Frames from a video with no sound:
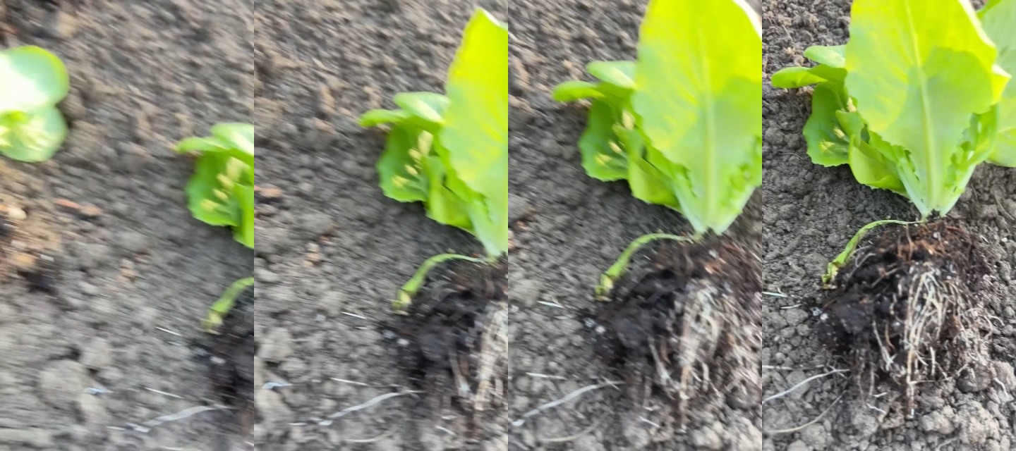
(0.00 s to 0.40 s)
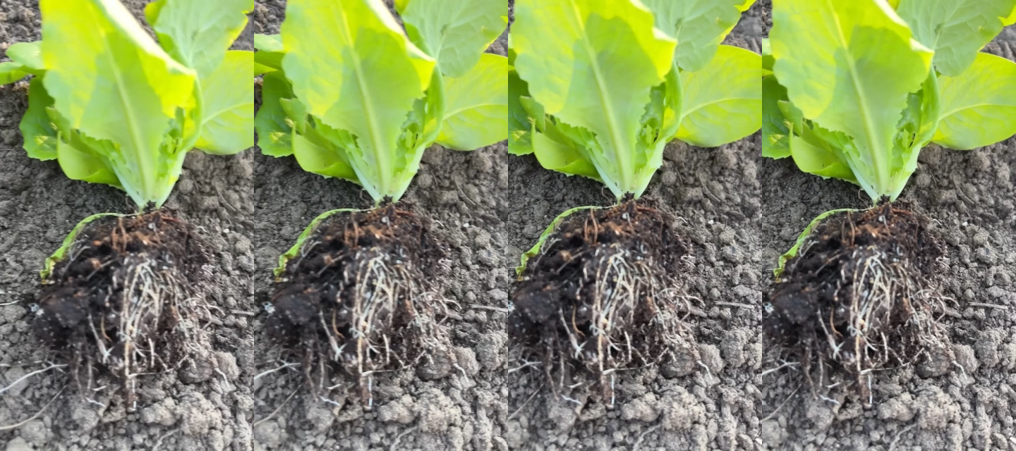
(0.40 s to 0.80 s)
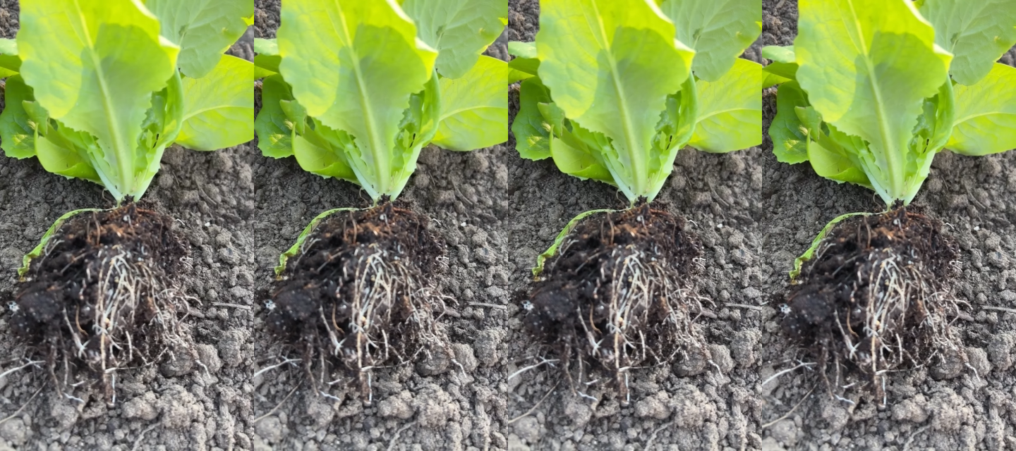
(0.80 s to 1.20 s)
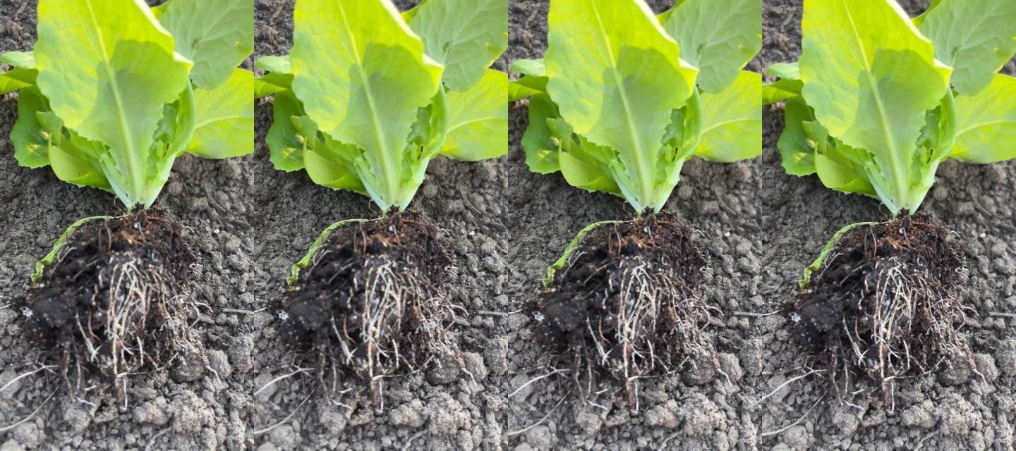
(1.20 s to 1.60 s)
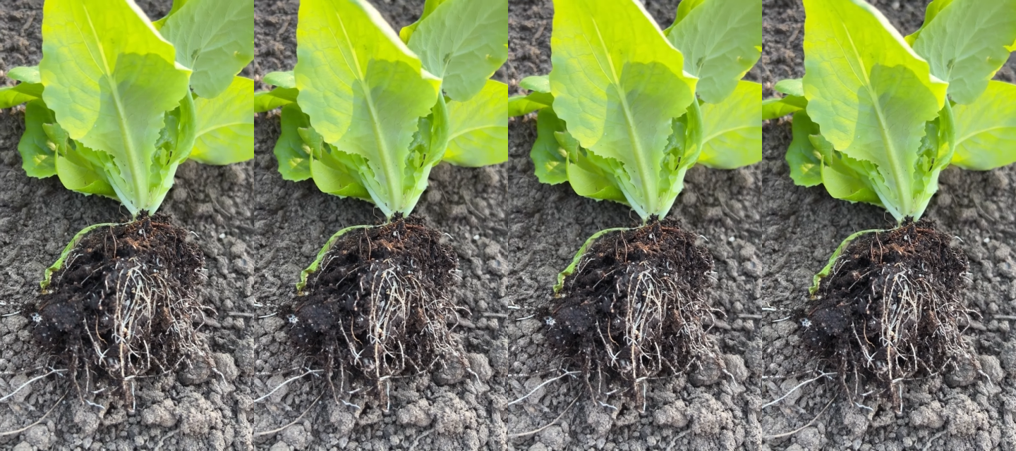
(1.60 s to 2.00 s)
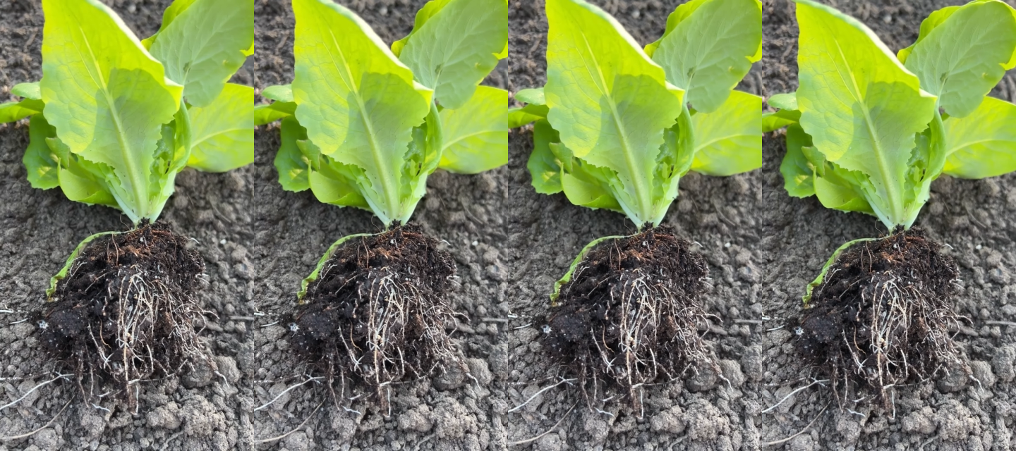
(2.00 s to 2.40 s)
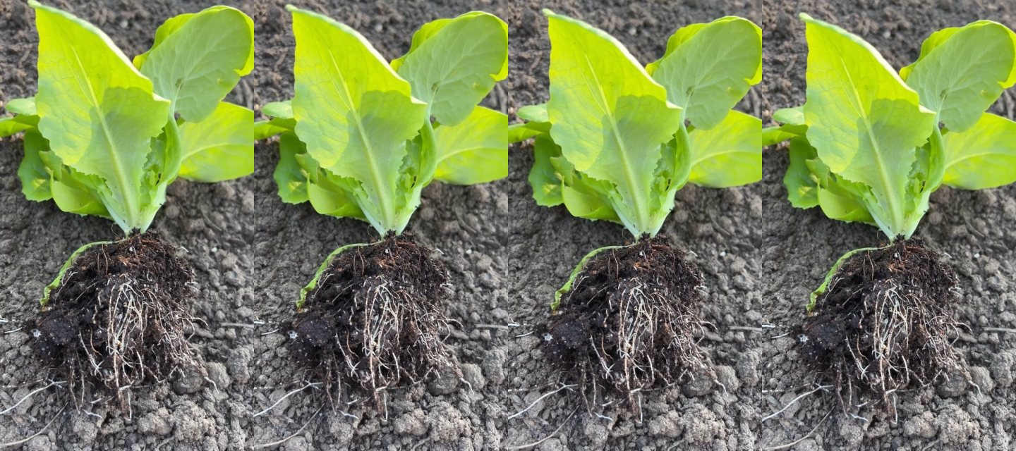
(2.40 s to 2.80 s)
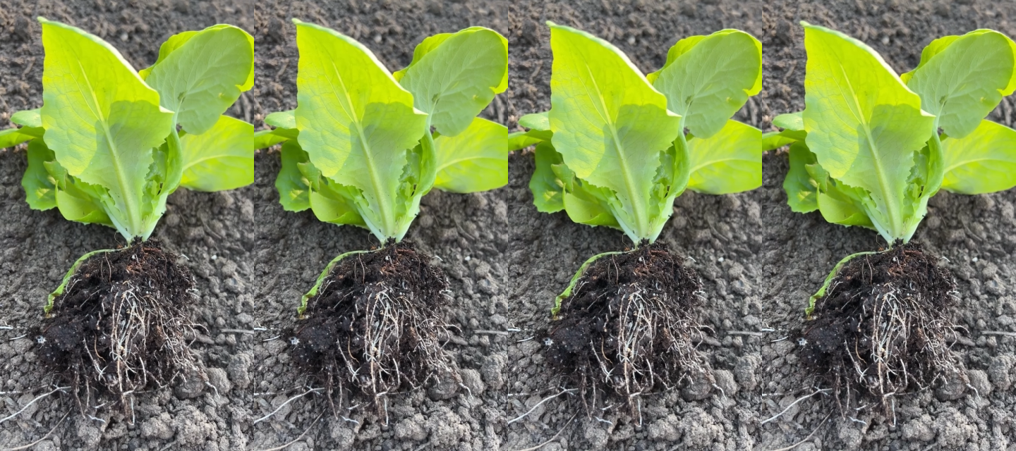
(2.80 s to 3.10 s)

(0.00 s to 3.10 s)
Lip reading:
No face is visible, so there are no lips to read.